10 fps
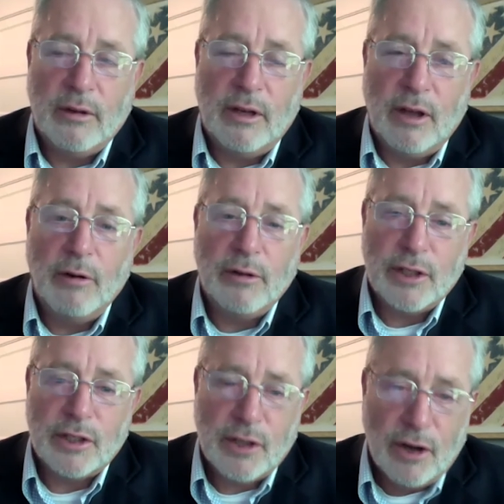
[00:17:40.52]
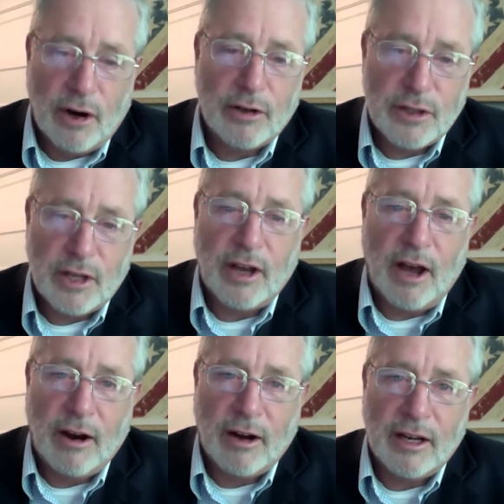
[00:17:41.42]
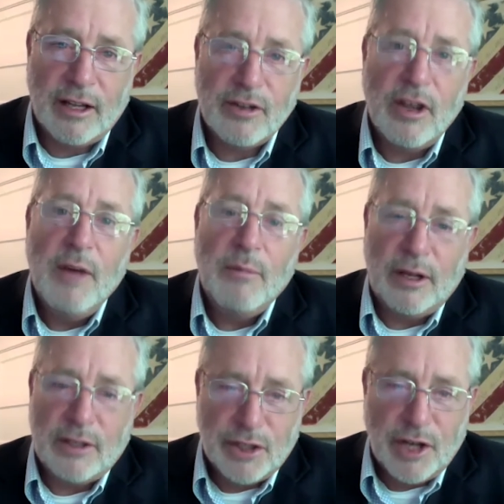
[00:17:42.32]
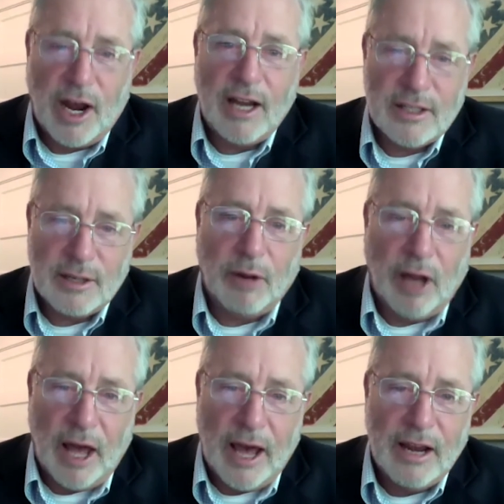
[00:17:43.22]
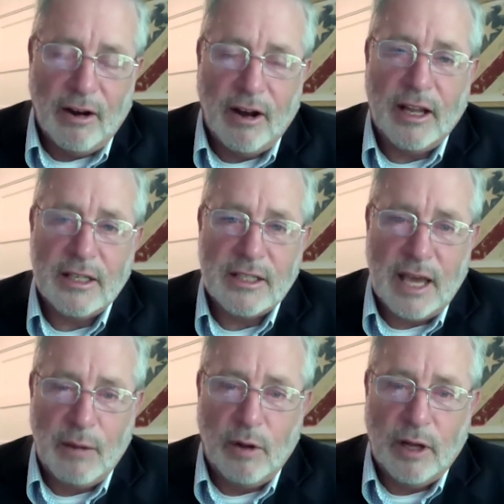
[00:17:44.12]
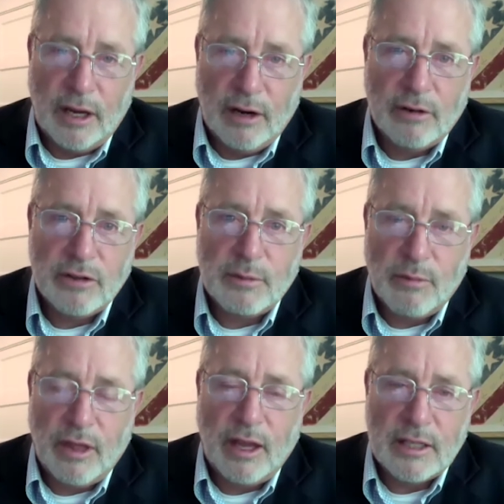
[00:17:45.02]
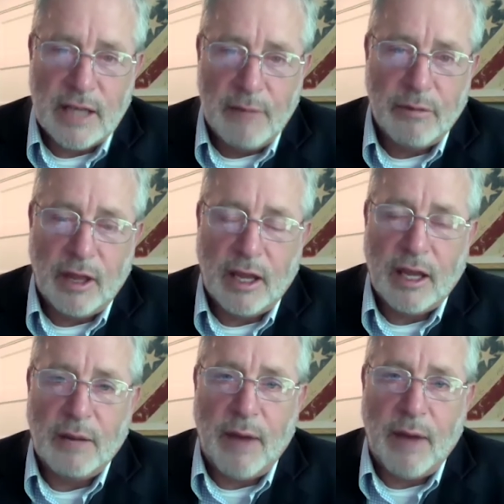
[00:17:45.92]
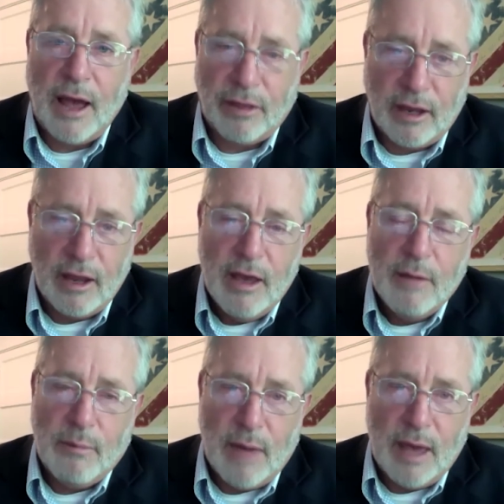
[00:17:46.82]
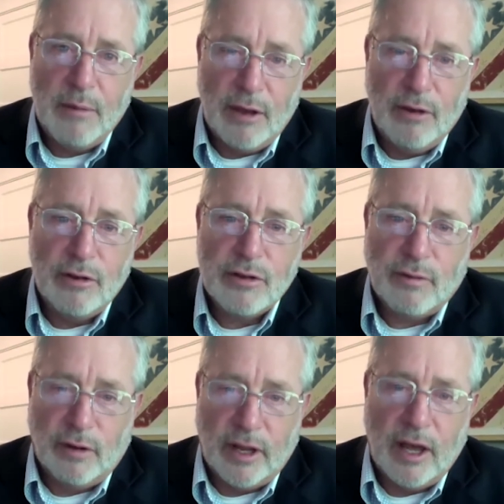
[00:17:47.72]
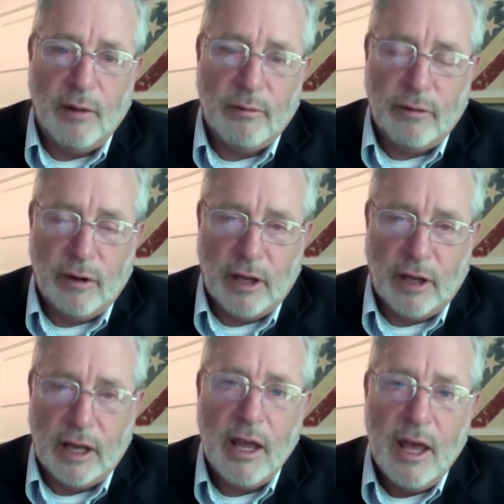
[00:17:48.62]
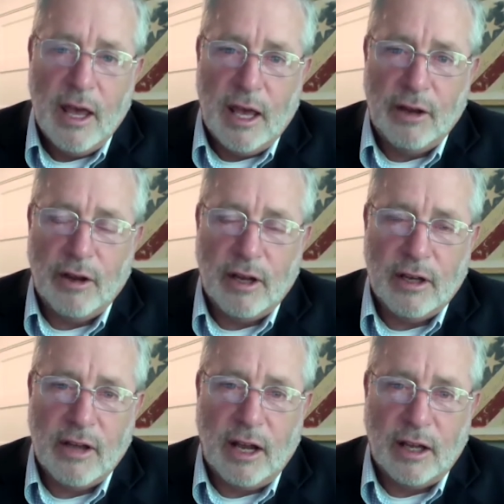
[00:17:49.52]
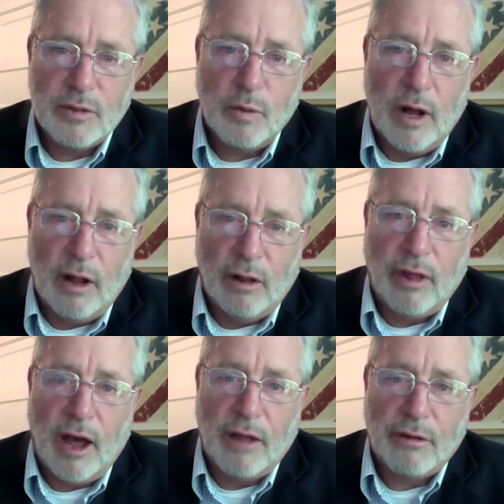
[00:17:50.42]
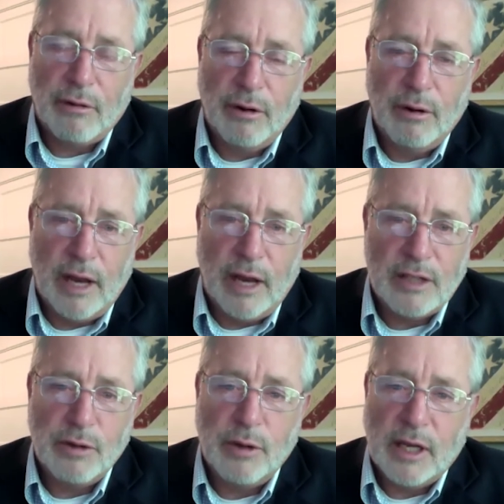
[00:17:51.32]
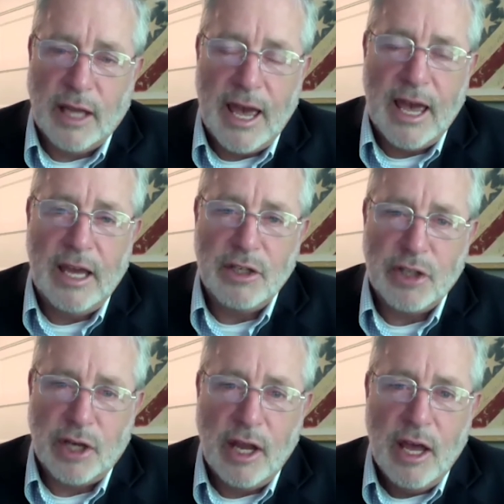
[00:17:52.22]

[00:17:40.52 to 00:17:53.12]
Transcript: don't just curse the darkness, but shine some light on it and say, well, here's some things I'm thinking about that may be useful and helpful. And you can tell it's well thought through. And as you engage and,